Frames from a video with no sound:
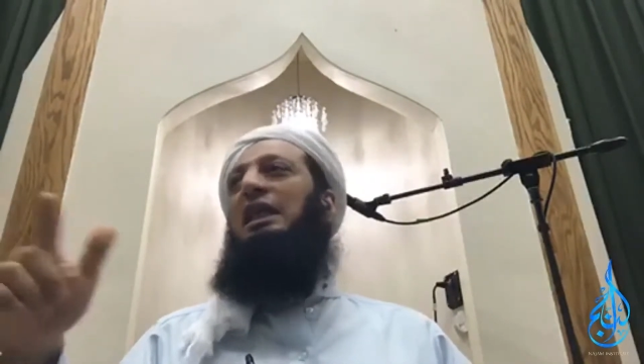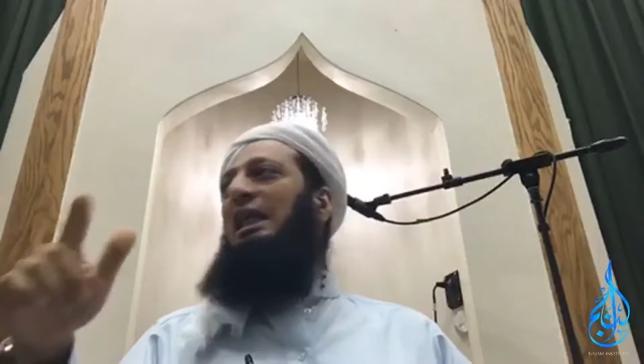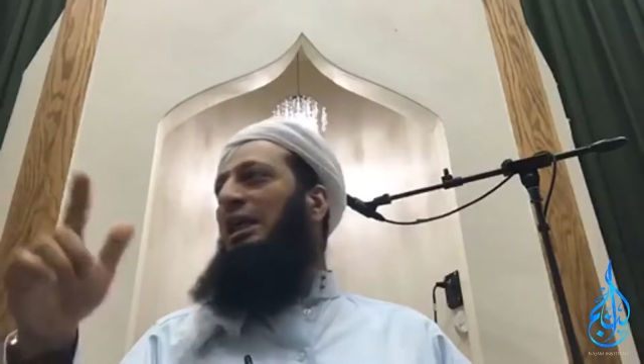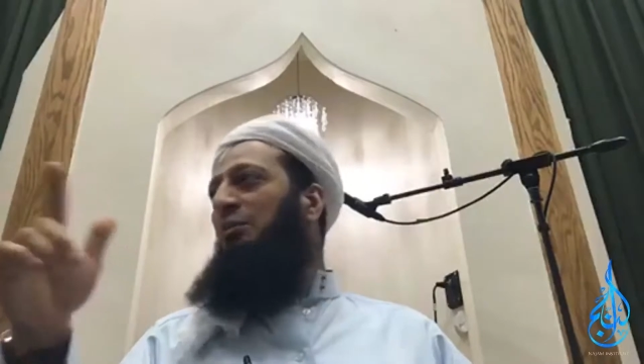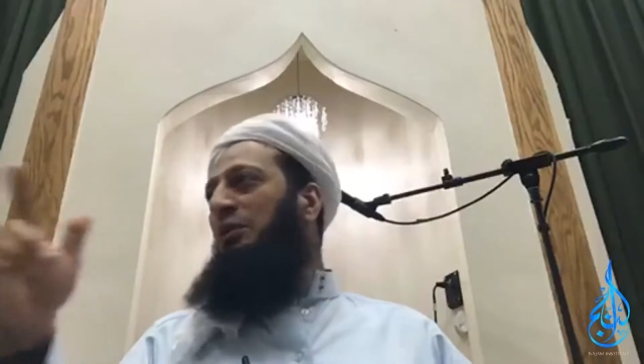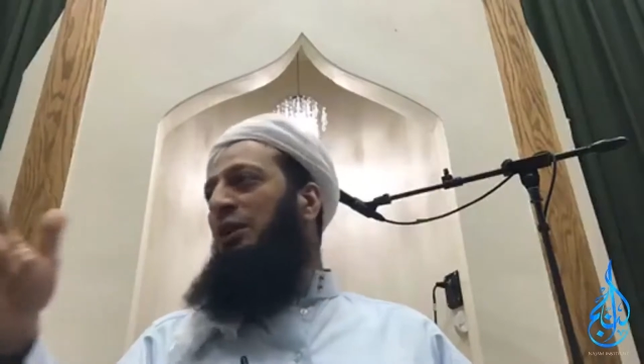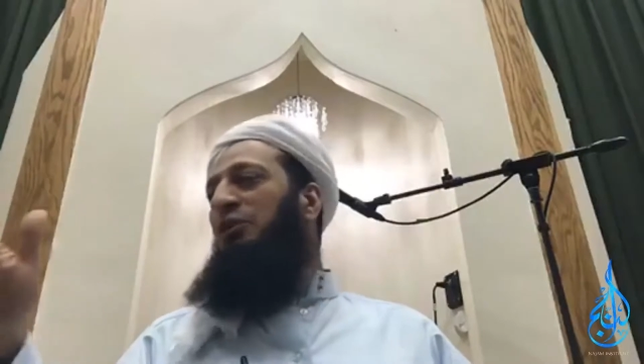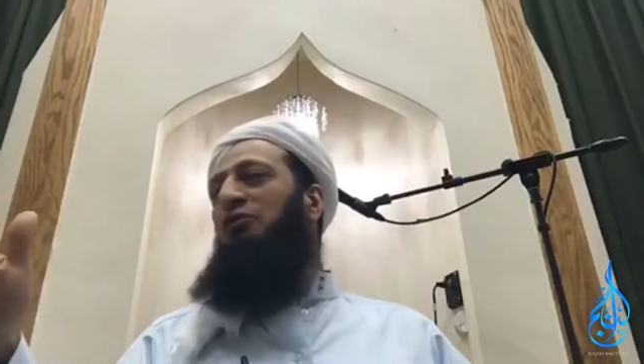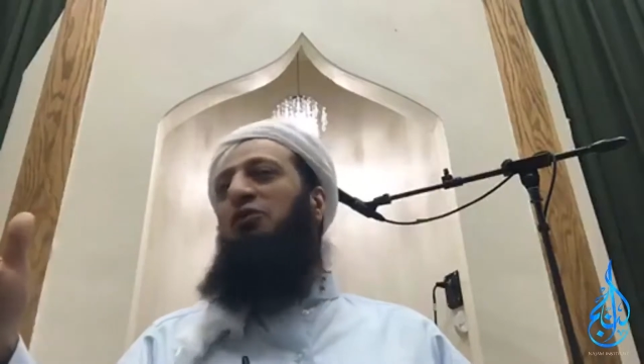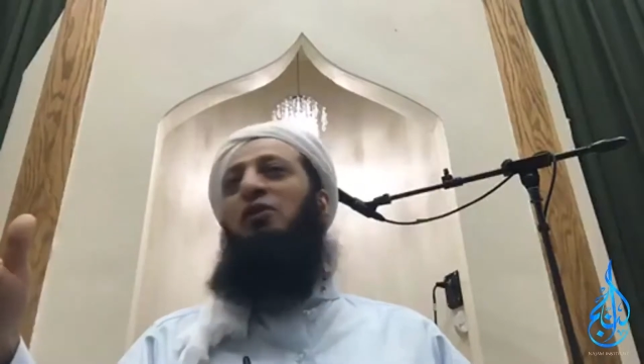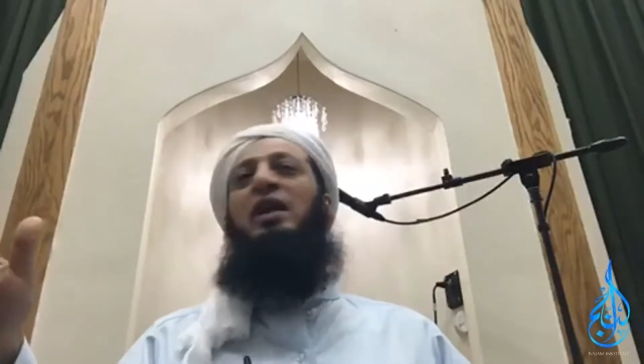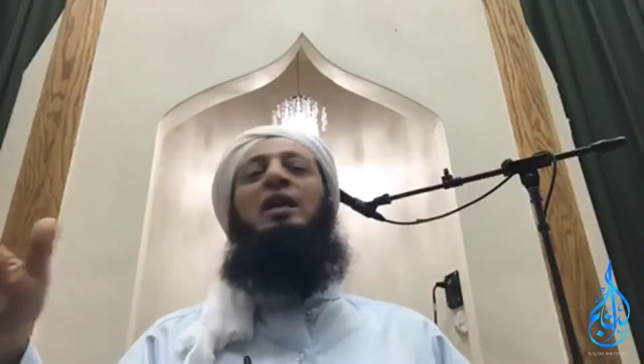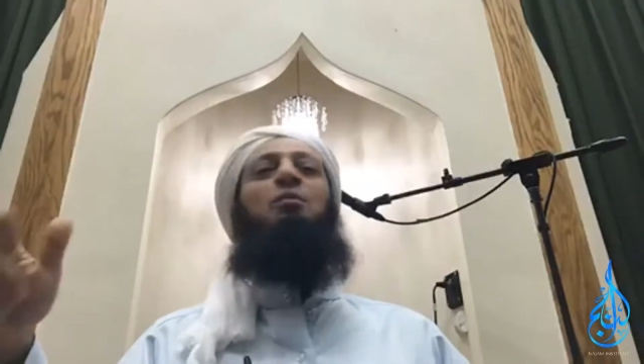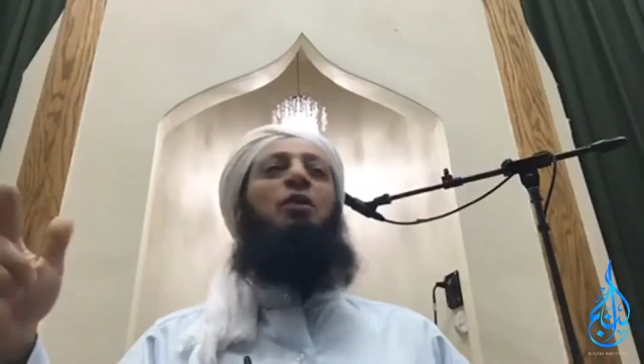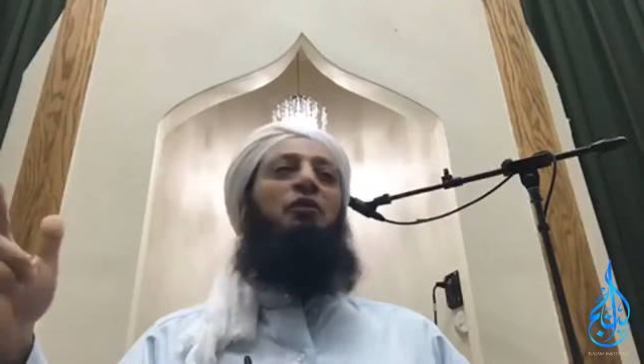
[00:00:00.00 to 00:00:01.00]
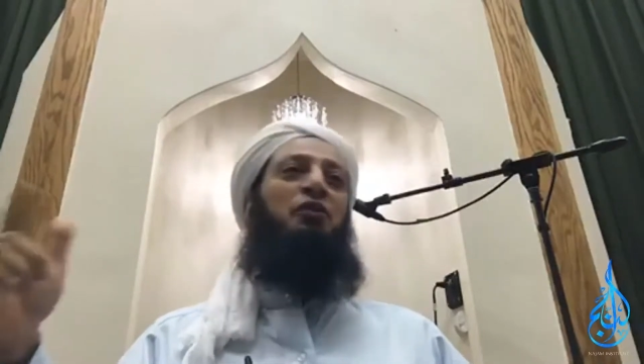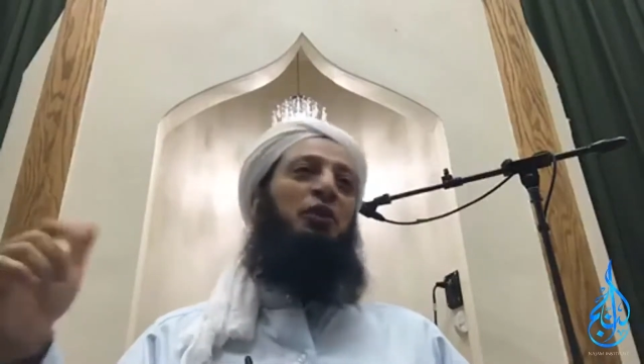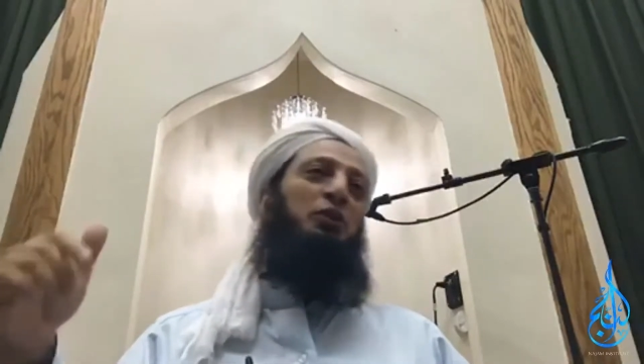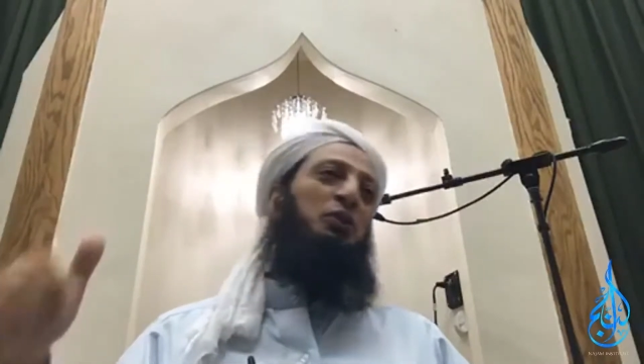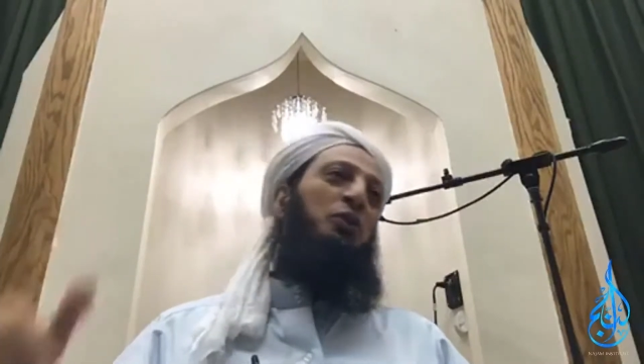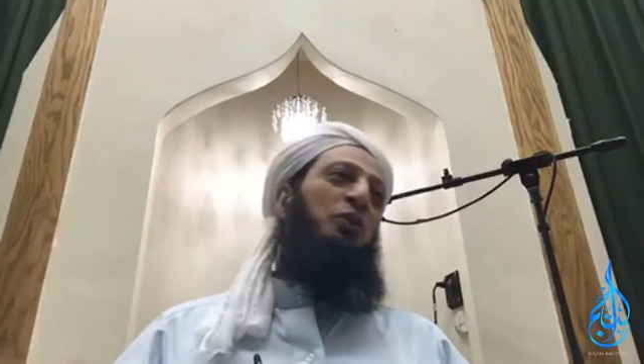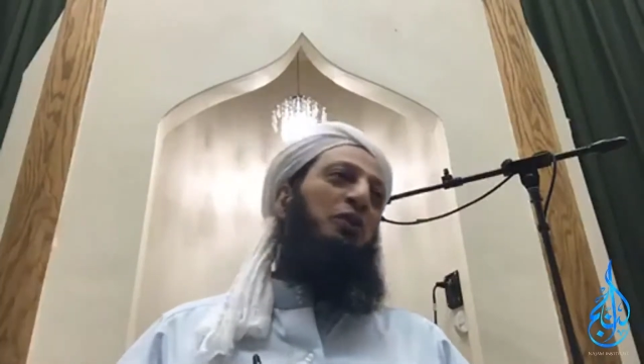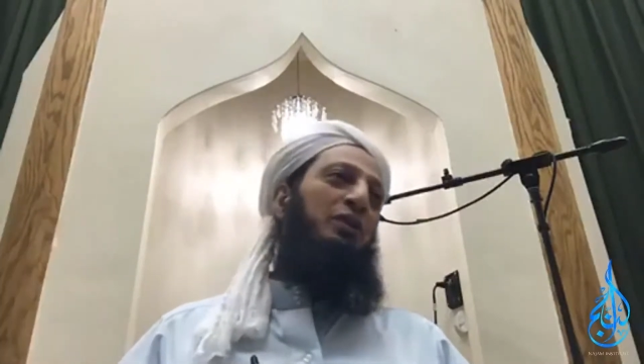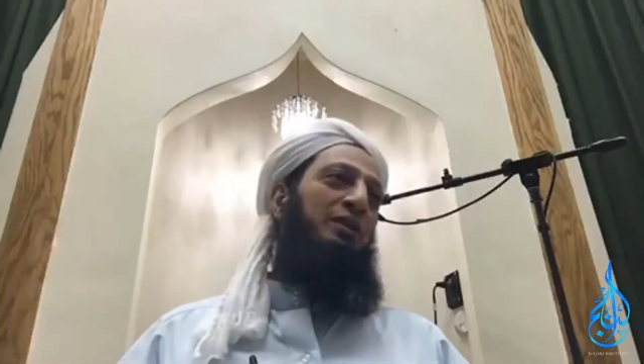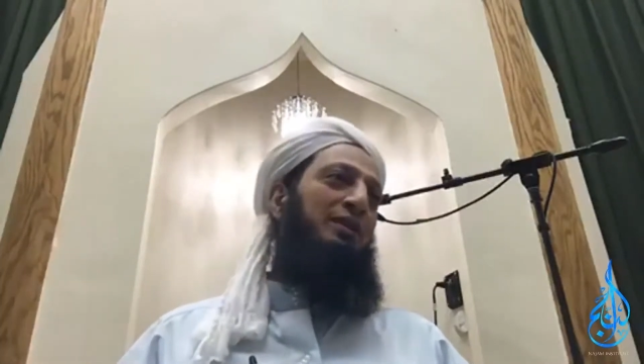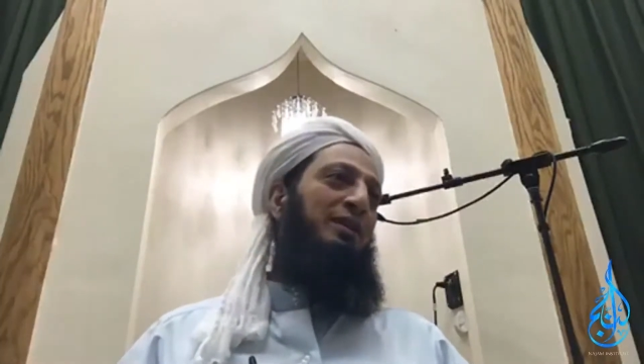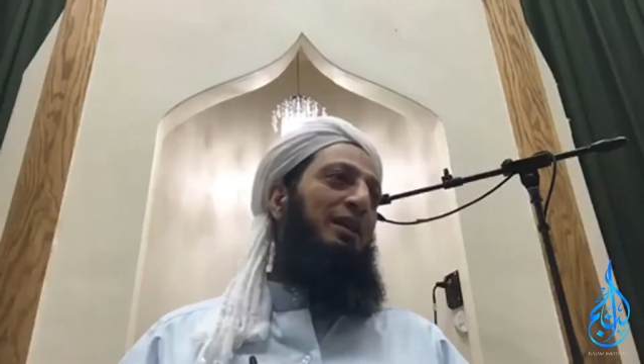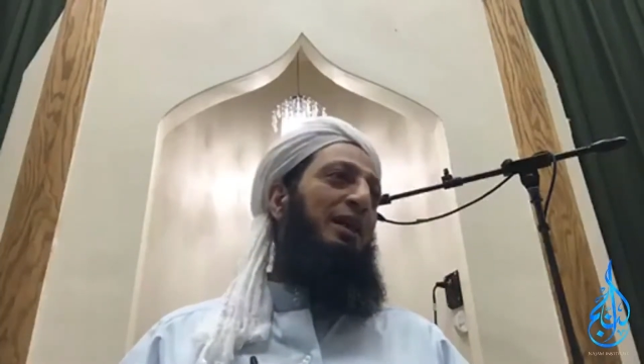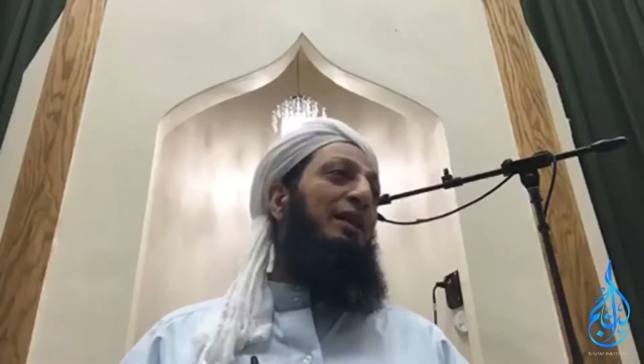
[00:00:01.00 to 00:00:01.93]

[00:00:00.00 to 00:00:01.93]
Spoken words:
keep the frame of your door.